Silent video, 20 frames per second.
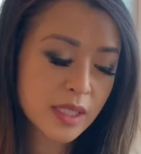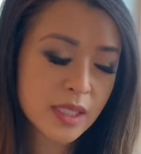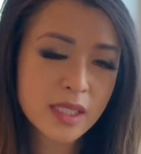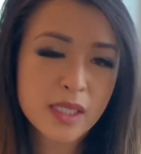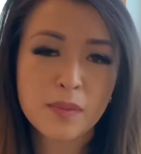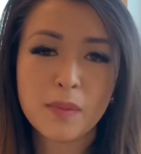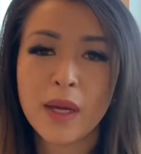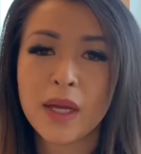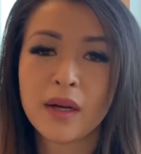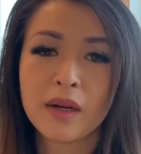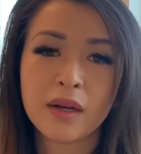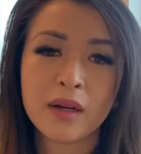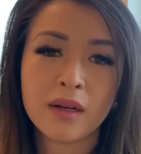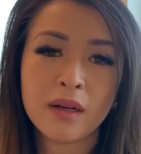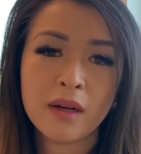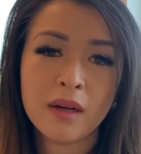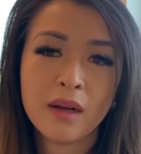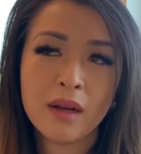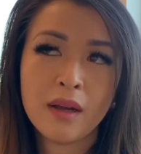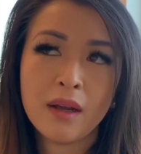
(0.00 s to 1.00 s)
It doesn't matter.
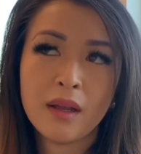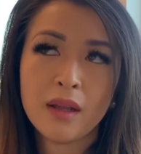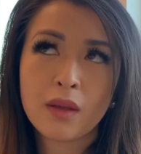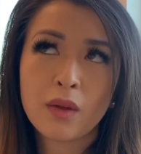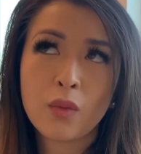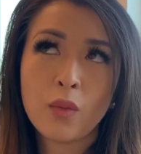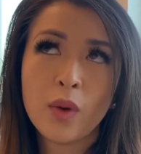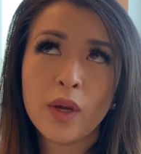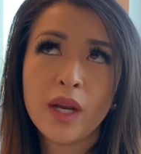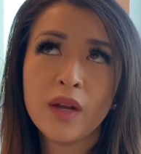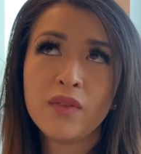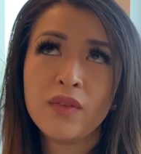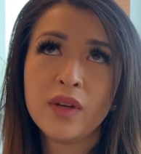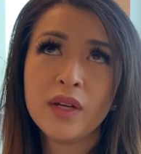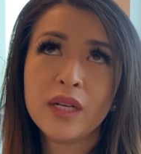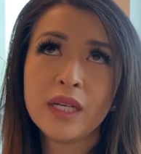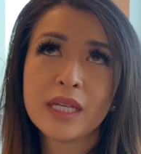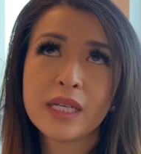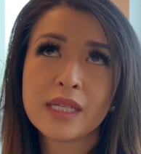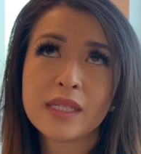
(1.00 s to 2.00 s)
Whatever
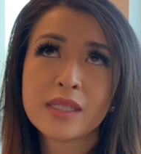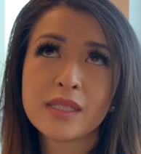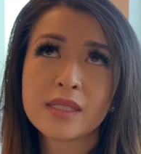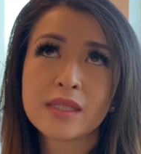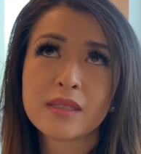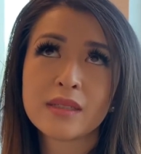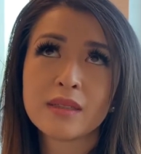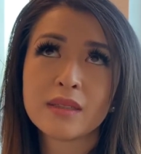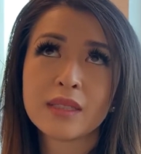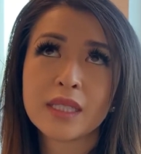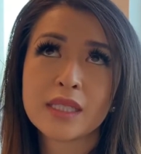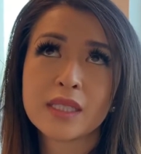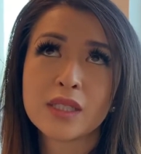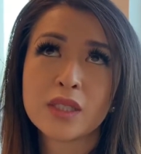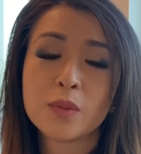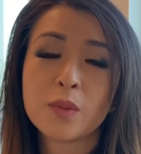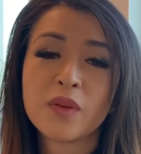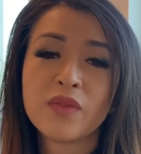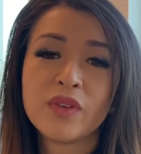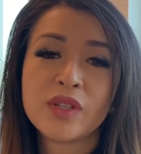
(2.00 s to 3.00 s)
it is that's
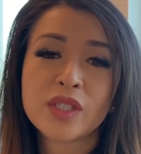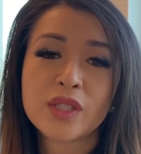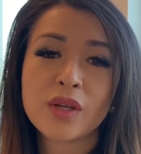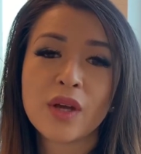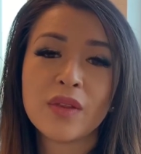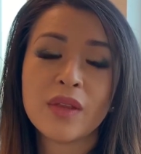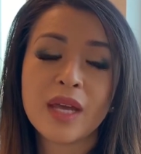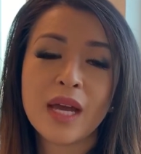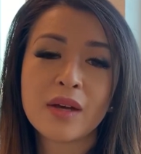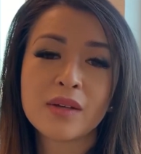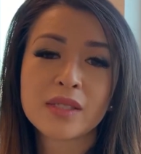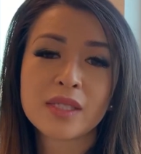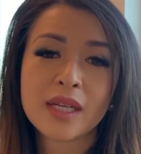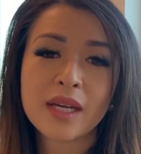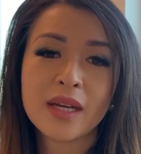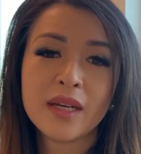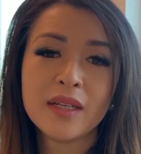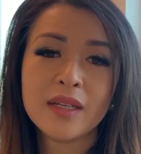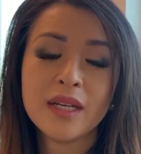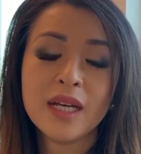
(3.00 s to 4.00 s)
superficial on the
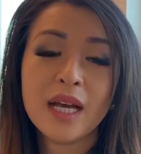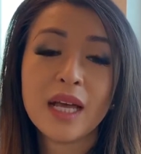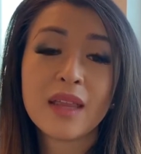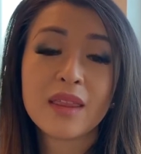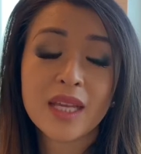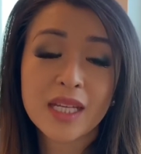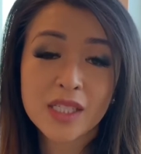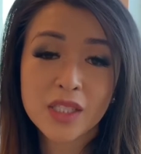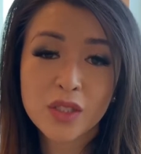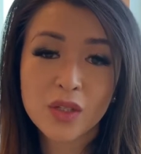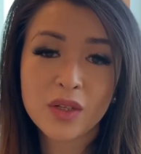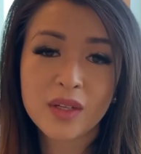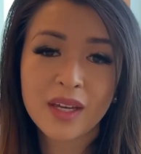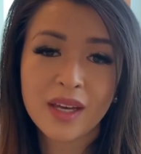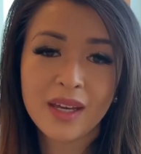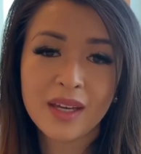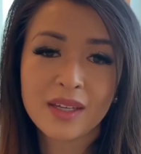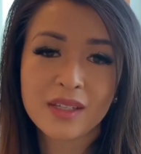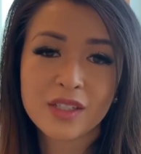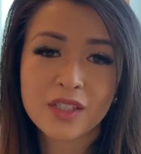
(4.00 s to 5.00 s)
outside, that's your
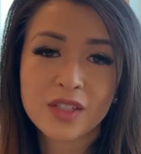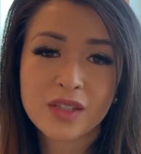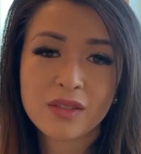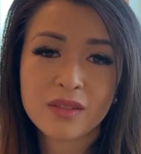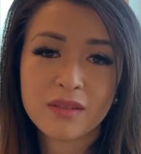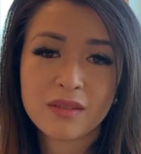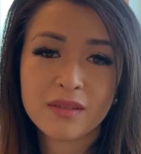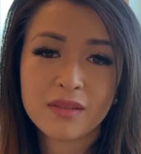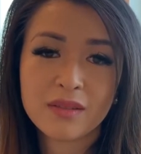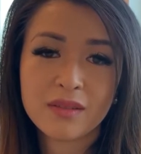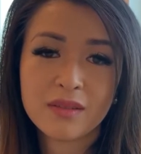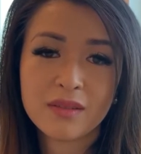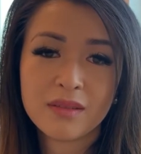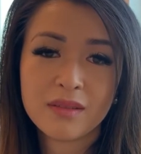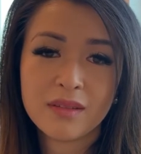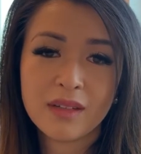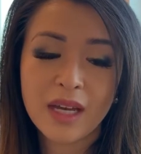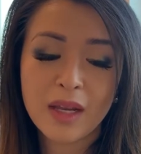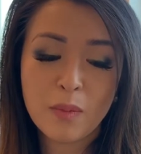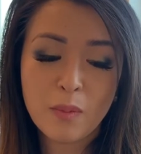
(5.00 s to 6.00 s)
cage.
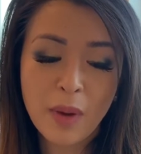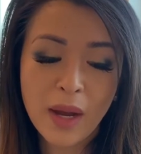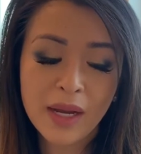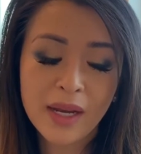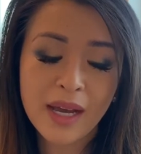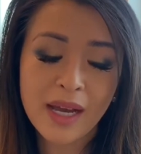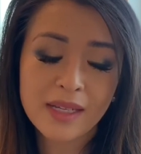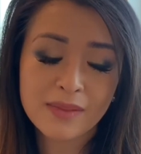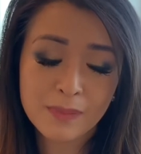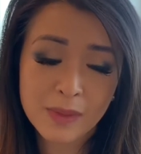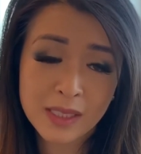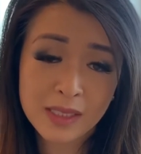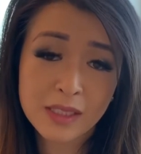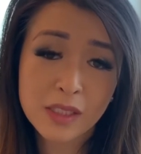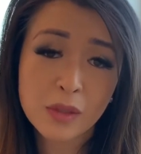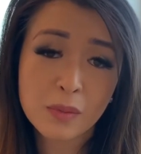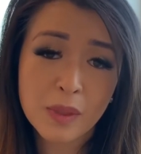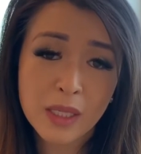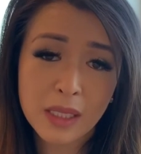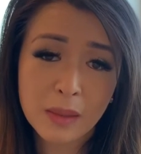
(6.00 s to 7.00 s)
And mine happened
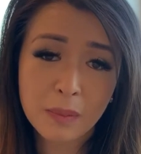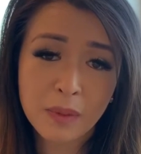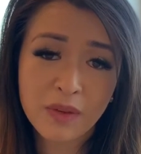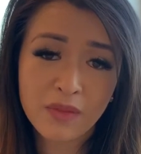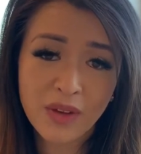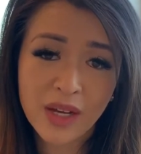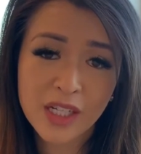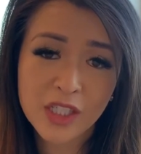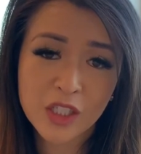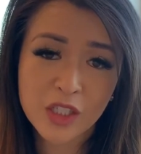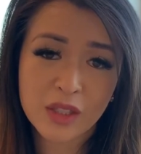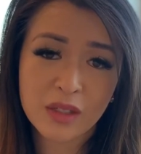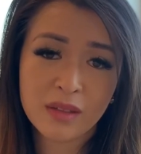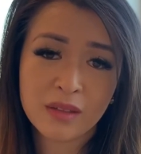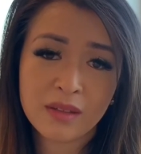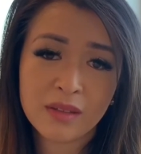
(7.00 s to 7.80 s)
to be perfection.